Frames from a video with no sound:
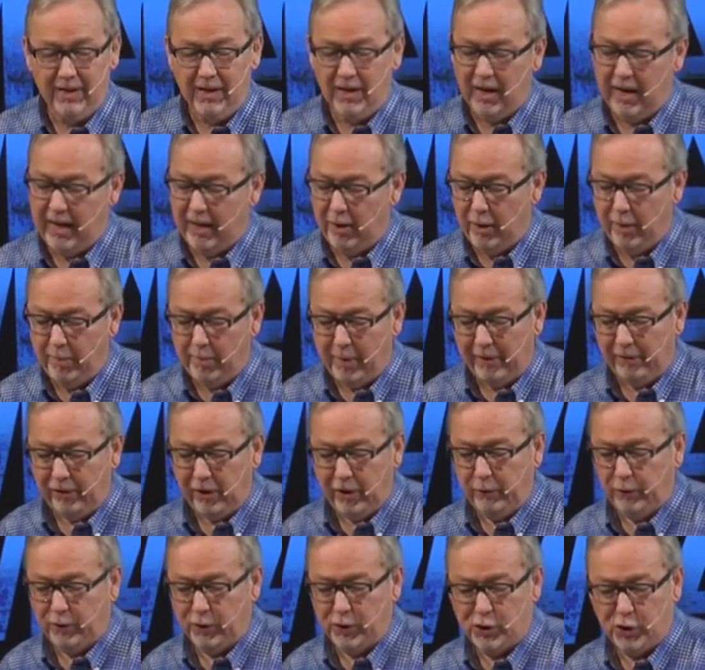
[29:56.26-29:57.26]
I, in my
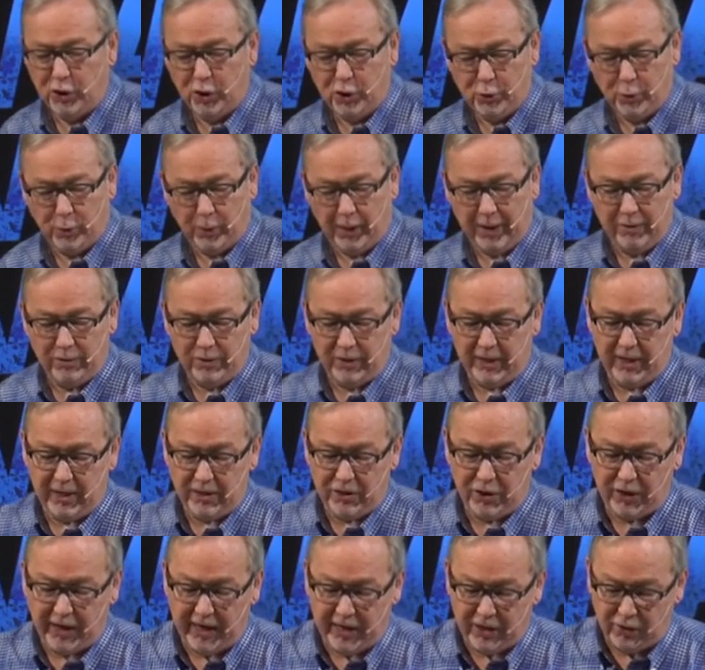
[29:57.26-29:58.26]
very first church, where I was an
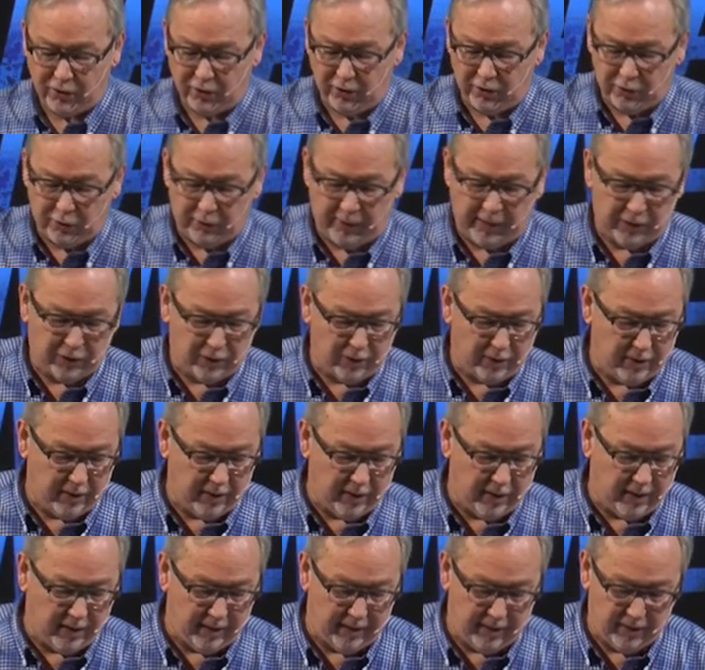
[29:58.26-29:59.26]
educational
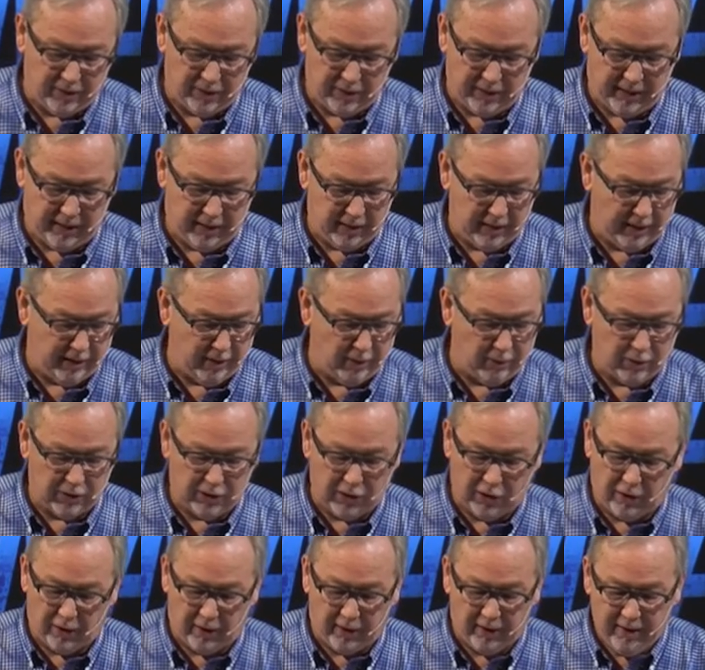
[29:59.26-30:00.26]
director uh, in, in,
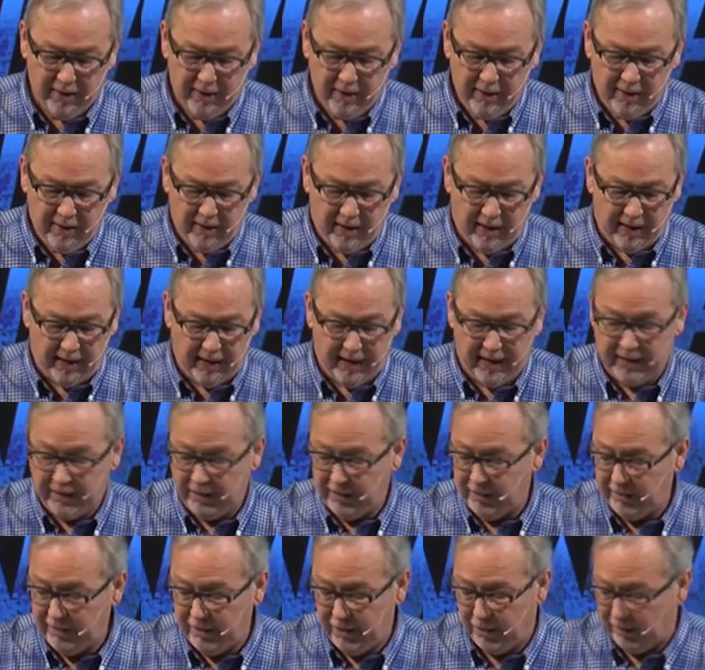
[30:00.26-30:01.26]
Arizona, uh, I had
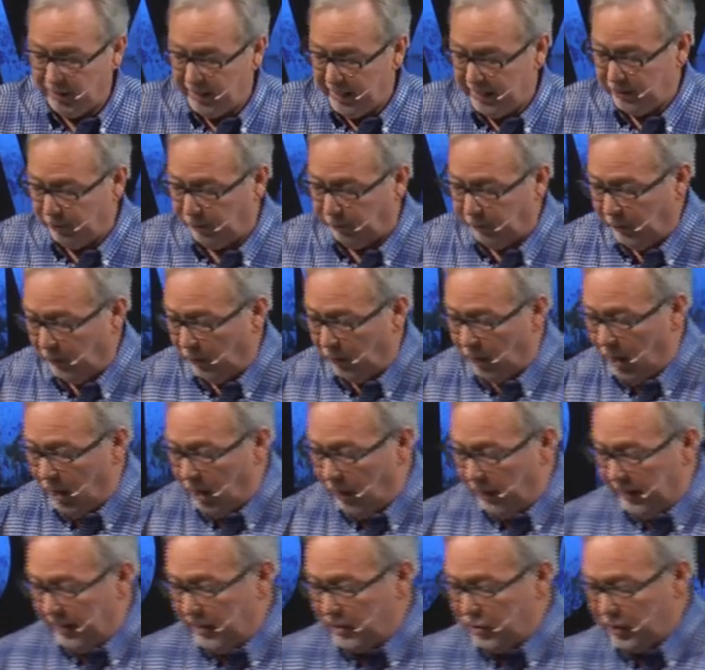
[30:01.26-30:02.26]
to, you know, I had to fill
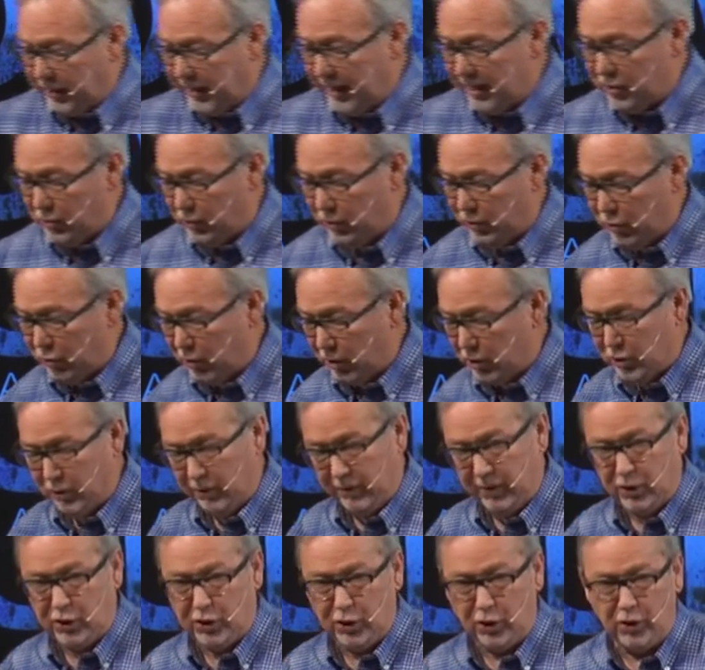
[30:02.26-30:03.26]
all the educational structure of
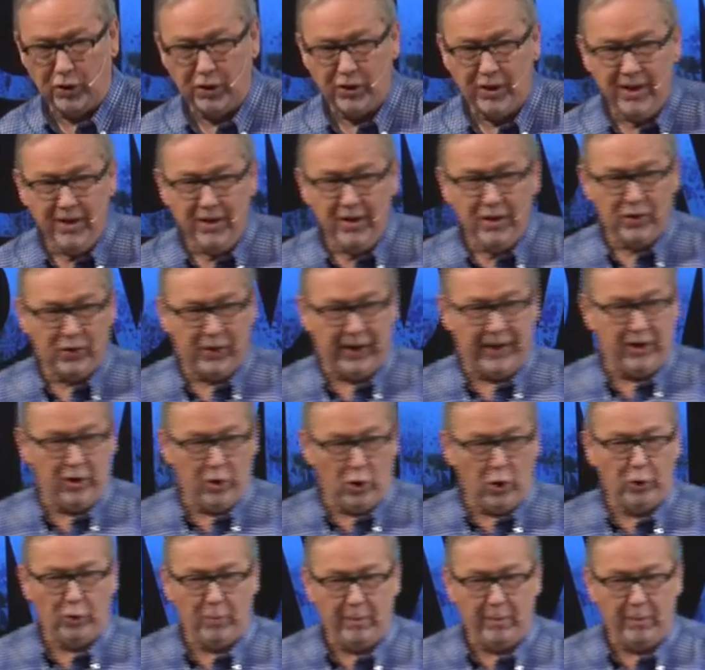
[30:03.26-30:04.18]
the church. So I had an older